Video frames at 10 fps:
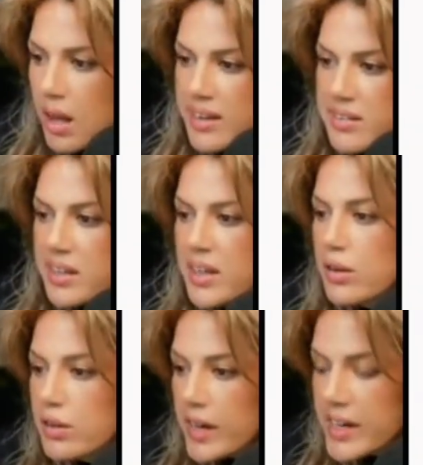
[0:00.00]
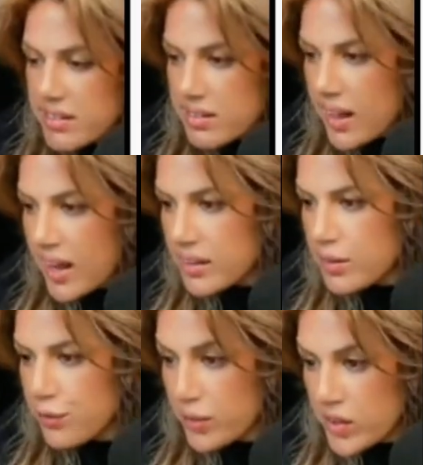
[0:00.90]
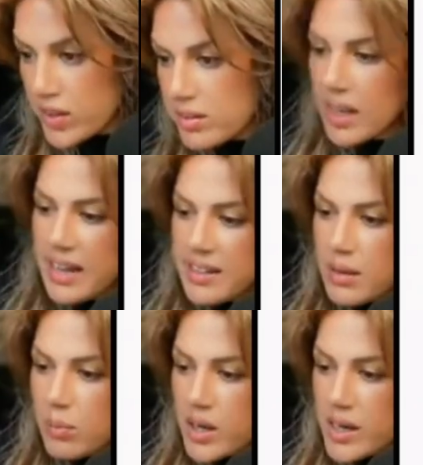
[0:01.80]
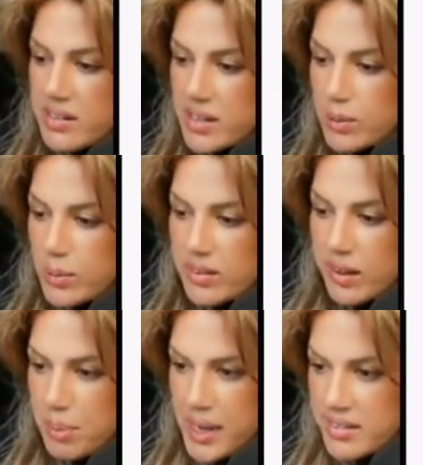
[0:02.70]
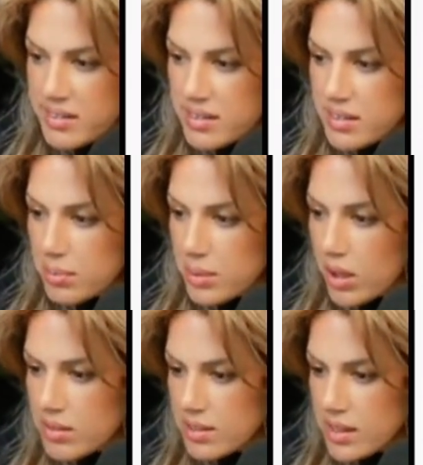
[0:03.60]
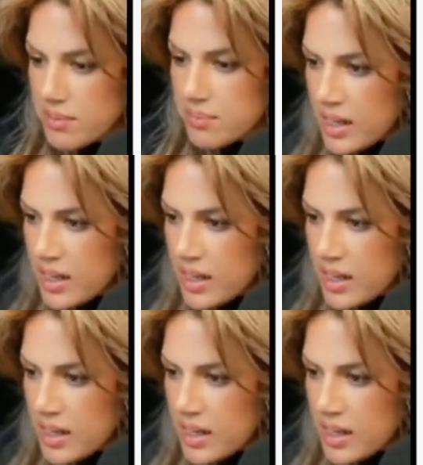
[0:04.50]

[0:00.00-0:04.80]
I said, create slides for this. And then what I did was I pasted some content.